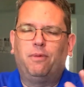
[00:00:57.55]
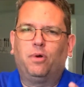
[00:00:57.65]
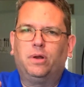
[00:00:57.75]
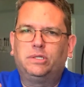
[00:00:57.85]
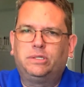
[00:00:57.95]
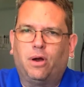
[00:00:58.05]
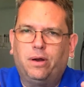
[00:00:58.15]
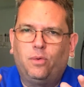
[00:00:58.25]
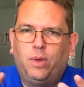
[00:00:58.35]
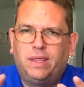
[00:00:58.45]
And we're gonna
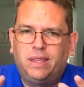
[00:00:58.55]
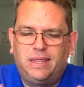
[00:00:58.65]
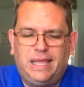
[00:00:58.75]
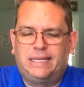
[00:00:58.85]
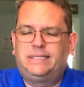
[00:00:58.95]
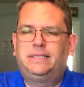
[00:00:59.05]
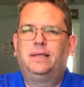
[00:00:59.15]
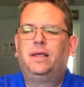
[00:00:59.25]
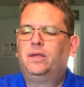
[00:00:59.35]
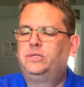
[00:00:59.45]
start with
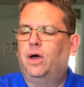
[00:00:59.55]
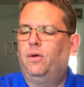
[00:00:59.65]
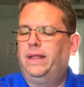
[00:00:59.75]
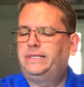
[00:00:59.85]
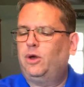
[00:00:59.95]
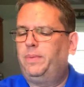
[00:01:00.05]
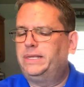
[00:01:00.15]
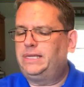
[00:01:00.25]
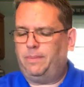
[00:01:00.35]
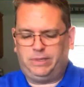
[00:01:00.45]
this. So let's
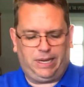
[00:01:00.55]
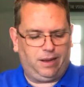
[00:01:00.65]
open this up and